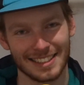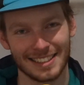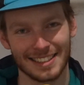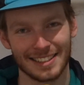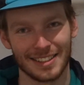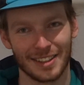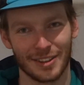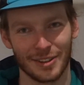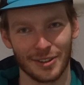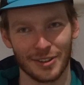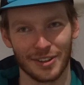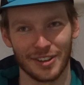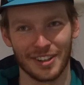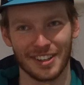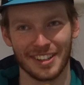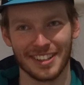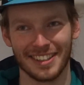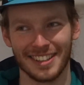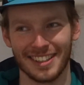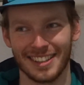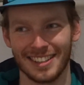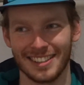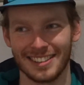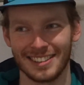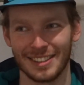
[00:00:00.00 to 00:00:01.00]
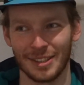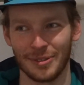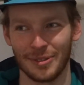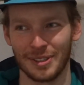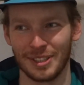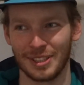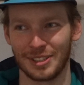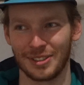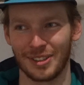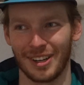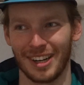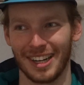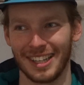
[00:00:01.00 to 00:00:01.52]
Thought, don't
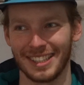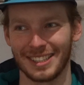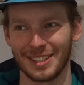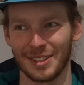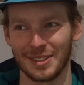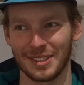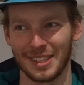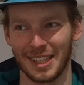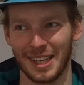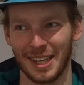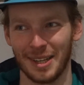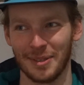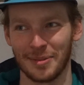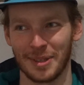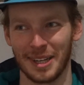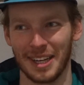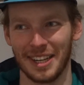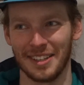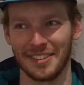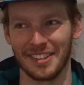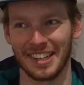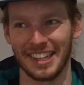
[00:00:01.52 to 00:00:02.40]
want dry Sultana brand